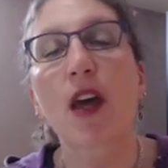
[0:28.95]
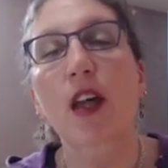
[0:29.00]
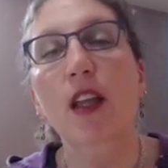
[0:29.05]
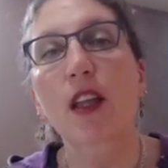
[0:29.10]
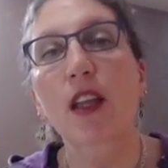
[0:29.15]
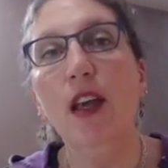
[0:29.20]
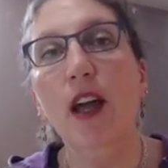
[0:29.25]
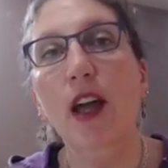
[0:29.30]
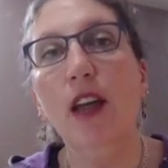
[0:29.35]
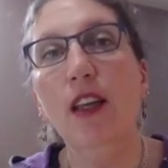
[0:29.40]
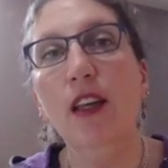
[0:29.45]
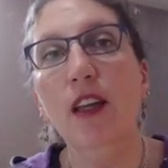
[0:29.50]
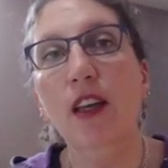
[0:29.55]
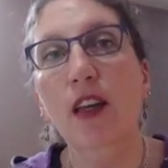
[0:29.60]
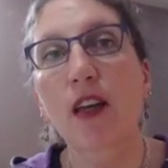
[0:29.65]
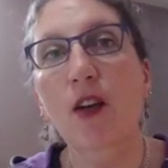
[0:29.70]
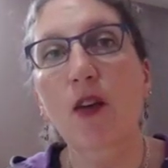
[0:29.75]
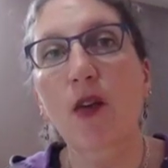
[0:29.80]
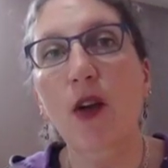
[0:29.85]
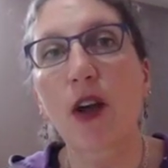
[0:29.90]
And the
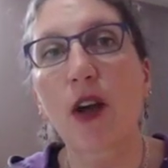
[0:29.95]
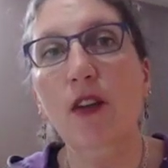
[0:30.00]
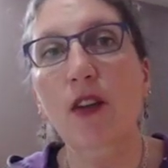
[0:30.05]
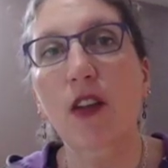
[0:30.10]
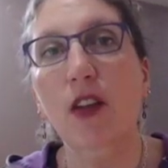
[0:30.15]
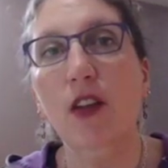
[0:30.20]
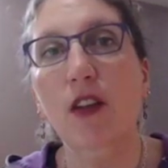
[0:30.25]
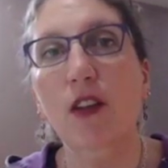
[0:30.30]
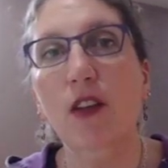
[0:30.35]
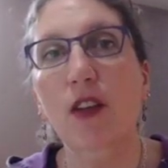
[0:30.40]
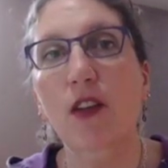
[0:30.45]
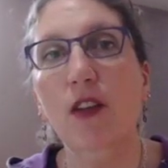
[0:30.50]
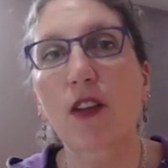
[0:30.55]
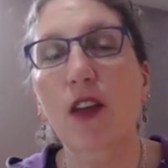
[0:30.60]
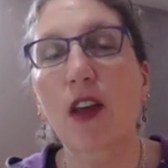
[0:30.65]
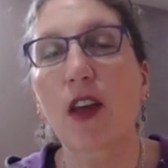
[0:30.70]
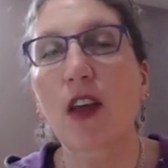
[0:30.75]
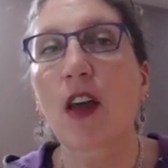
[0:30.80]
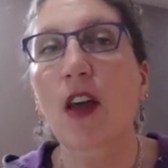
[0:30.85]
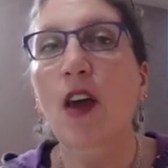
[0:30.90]
idea around this is
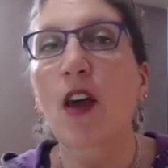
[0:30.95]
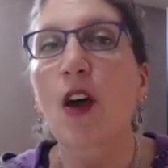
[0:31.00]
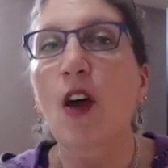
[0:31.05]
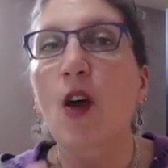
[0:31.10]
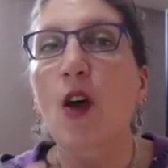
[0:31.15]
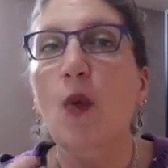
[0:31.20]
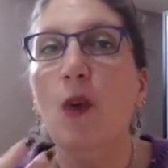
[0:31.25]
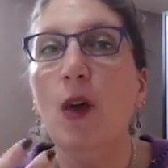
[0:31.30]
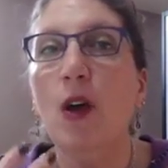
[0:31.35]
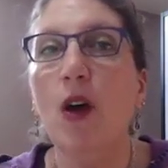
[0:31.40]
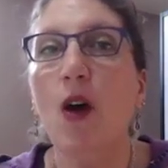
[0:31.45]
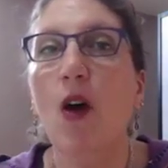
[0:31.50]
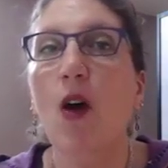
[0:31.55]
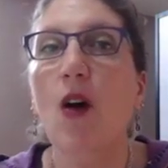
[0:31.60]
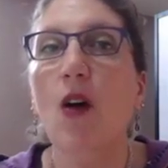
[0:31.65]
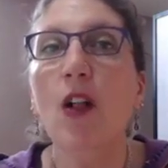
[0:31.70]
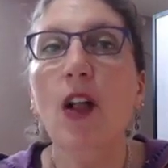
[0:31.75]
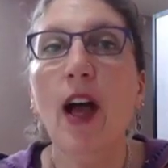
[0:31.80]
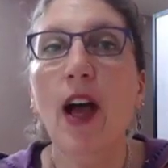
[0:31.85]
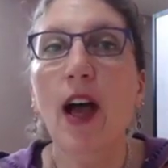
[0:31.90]
that we
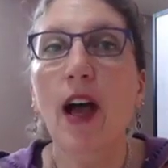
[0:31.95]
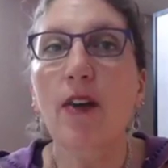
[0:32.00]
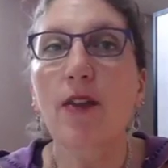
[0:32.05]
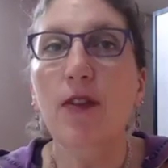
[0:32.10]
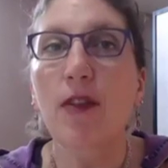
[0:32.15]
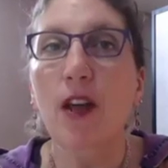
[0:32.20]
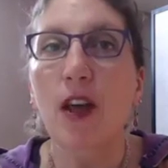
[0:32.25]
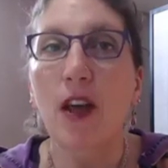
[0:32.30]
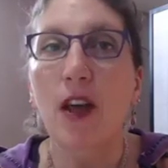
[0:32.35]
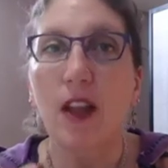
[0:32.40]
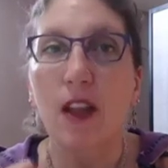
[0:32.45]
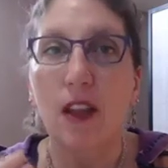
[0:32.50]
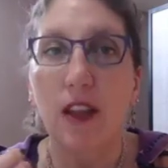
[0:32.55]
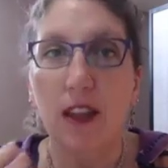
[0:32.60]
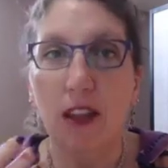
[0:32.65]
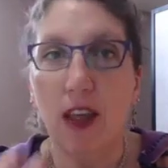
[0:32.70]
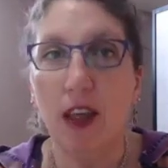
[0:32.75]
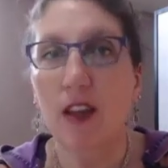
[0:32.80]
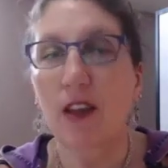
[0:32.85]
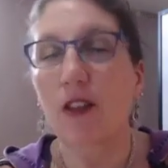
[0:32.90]
all have
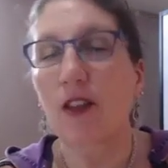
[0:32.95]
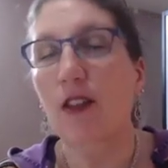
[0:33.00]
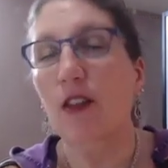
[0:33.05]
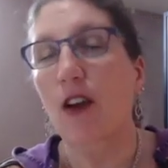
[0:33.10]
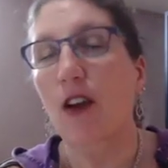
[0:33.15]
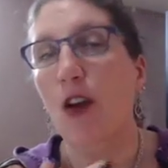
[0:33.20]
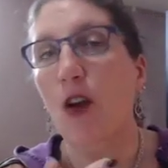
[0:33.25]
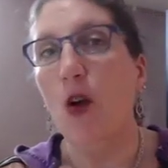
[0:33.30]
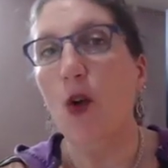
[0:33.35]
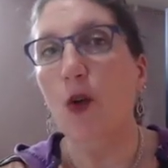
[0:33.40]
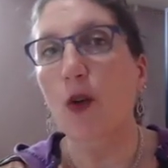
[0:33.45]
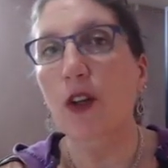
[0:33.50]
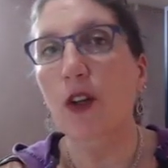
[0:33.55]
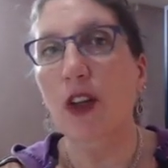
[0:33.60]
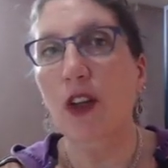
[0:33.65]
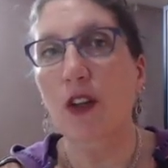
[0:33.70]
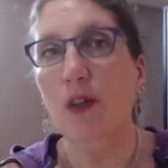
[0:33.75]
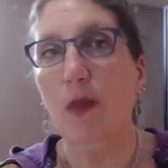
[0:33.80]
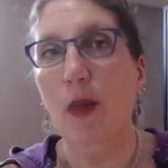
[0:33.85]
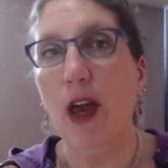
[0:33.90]
things that are
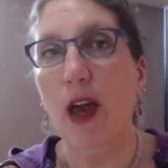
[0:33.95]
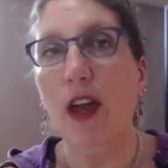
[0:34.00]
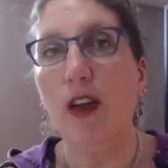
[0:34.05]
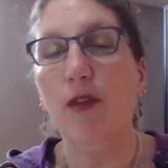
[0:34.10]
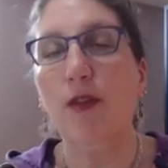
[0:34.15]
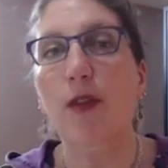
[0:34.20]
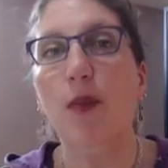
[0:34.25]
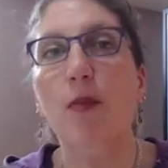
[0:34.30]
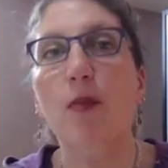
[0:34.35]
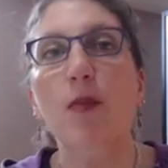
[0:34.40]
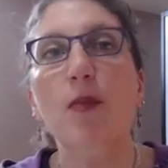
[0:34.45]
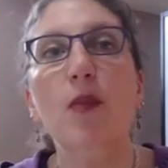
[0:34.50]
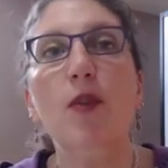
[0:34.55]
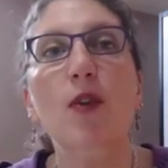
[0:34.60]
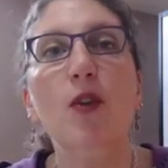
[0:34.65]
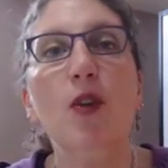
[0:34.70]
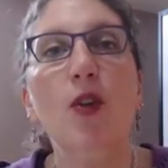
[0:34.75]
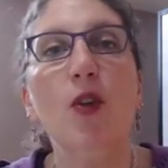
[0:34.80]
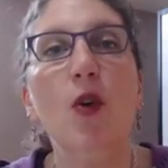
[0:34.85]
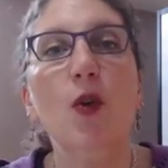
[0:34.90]
holding us back from,
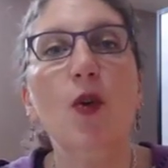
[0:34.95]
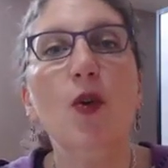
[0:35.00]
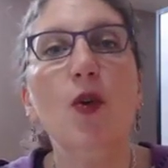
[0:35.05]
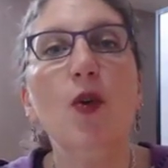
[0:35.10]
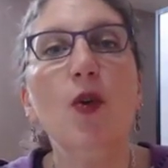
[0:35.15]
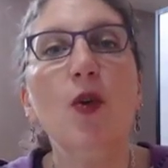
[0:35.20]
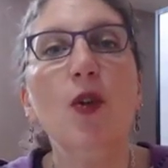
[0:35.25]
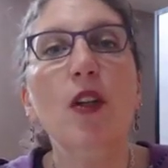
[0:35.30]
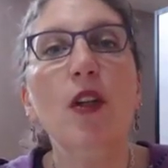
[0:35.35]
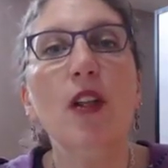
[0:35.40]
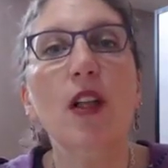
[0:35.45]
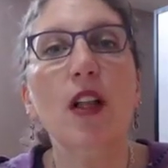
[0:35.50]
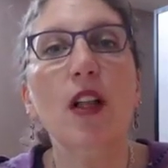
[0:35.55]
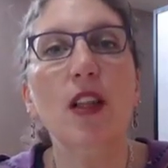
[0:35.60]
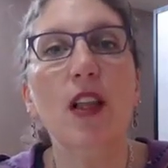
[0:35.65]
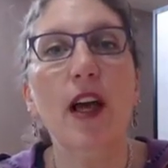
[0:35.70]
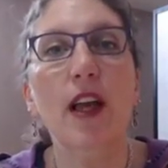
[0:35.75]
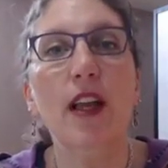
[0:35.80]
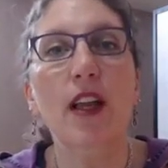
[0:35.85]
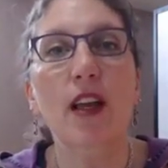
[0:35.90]
truly
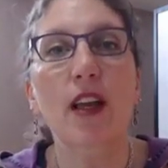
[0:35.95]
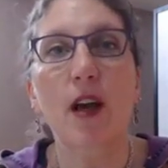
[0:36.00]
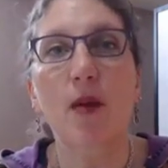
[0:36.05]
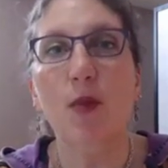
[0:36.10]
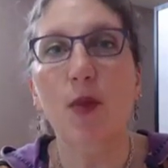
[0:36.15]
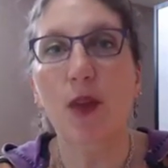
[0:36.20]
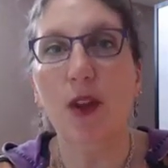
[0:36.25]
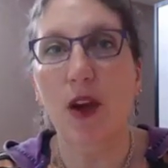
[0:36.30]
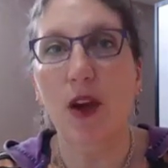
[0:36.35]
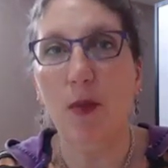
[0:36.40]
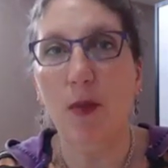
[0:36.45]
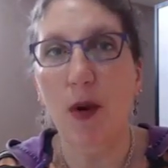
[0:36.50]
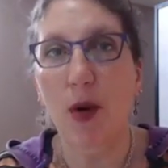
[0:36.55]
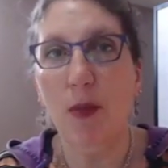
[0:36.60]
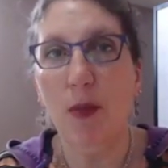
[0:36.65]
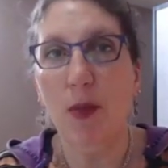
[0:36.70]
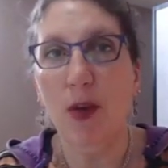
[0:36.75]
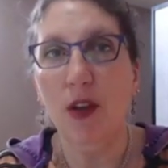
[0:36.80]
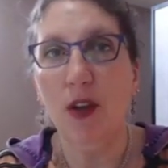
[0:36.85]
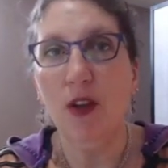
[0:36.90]
lining up with our
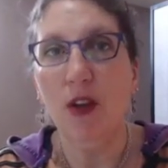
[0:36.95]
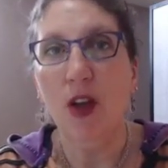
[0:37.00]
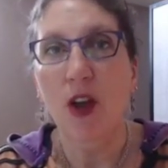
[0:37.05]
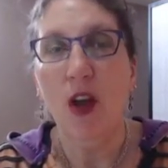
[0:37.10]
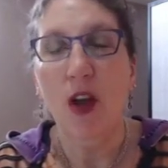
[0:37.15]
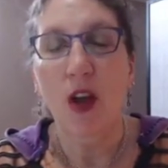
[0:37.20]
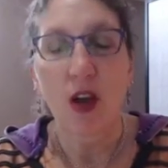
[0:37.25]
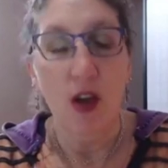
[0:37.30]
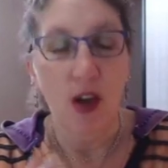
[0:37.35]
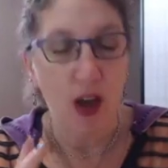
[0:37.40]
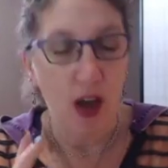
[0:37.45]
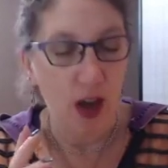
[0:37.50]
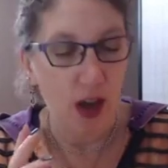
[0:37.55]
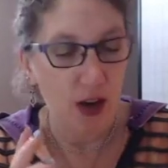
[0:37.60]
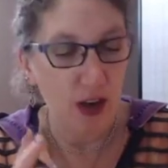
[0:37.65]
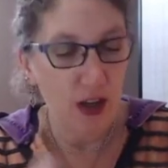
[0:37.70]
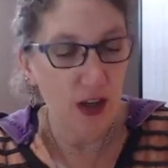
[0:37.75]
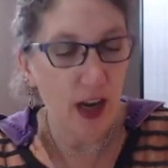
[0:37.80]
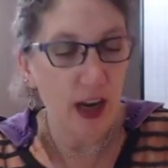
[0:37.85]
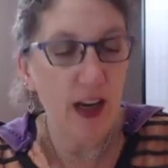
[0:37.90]
purpose,
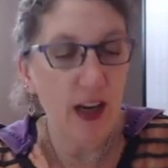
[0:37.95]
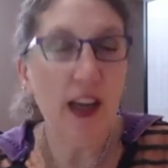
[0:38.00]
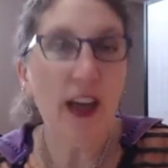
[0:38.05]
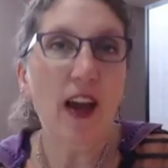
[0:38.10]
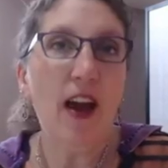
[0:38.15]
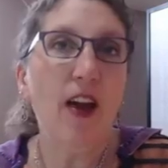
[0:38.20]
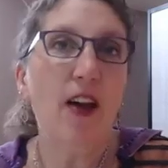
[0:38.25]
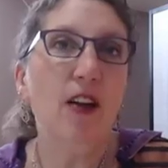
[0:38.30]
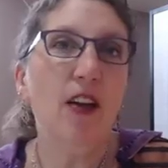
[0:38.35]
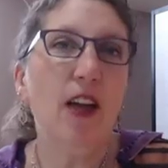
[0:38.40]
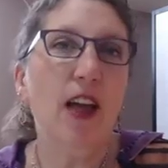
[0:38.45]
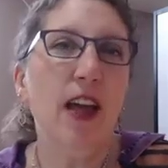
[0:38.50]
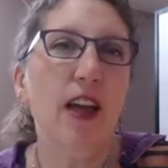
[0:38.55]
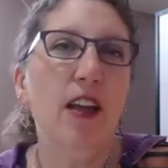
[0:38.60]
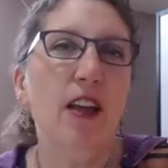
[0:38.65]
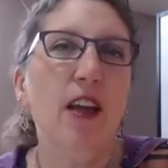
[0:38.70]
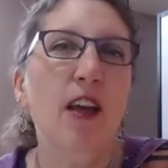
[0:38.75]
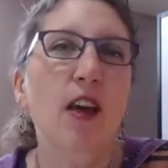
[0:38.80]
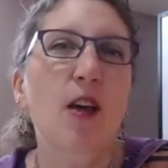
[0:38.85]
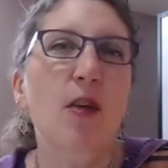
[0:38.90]
shining our
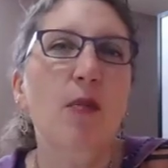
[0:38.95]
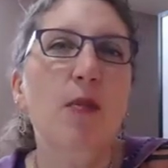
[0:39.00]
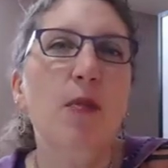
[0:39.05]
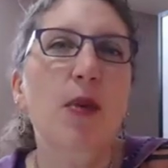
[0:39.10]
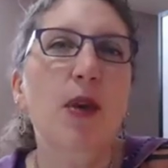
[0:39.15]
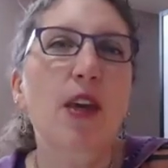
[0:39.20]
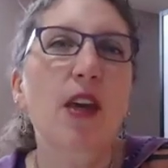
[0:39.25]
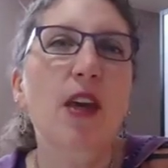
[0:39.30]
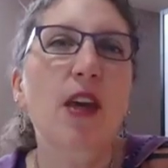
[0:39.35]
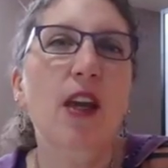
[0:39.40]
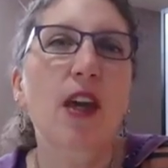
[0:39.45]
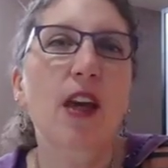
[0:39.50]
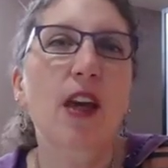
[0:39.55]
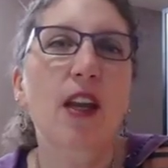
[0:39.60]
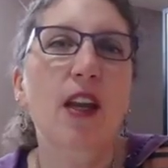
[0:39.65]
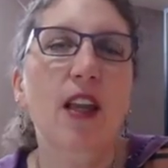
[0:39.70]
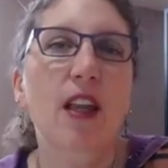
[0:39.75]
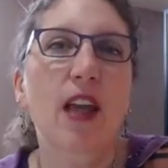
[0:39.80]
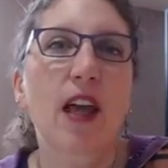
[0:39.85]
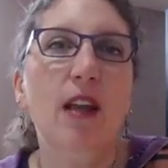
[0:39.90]
light, being
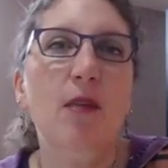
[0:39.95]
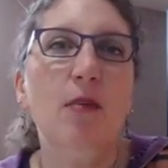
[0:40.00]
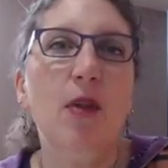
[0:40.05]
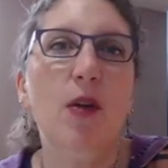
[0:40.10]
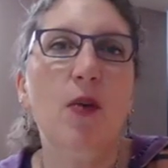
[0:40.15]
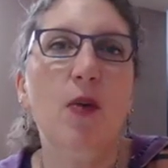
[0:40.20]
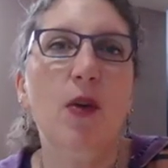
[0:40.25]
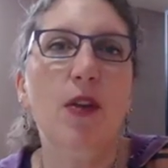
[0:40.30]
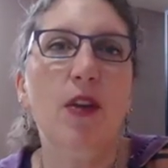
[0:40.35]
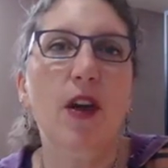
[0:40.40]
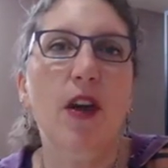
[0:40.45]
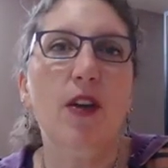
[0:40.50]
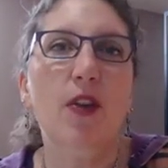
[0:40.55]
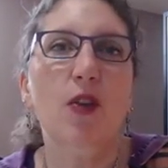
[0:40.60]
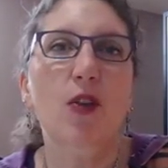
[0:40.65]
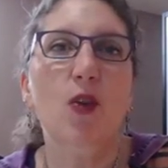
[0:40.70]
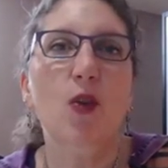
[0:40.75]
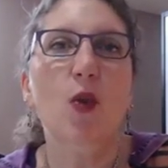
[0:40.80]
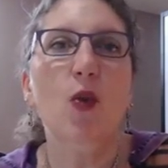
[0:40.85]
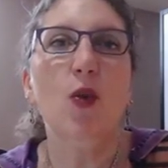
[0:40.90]
in alignment with our
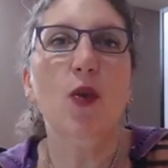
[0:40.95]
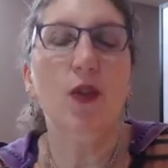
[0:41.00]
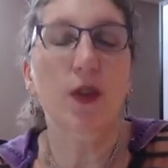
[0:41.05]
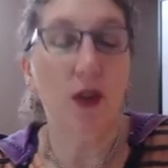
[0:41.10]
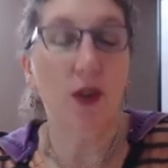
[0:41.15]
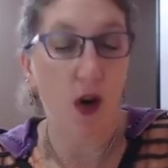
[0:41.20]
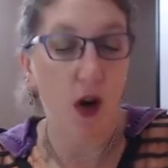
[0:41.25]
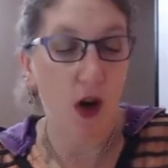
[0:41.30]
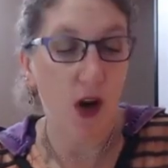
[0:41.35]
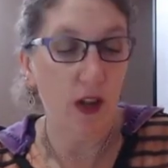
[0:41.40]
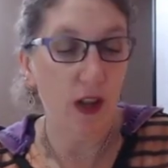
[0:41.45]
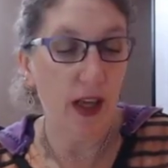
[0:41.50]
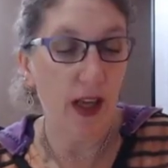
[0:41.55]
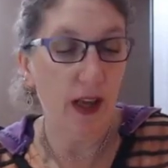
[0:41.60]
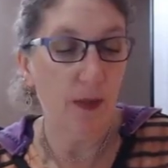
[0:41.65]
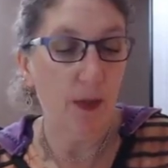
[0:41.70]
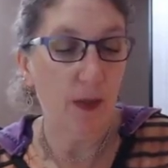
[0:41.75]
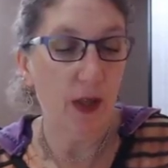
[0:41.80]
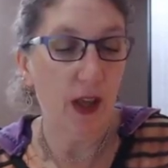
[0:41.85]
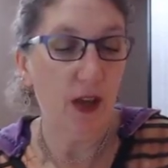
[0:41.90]
soul's
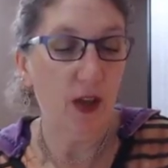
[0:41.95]
calling.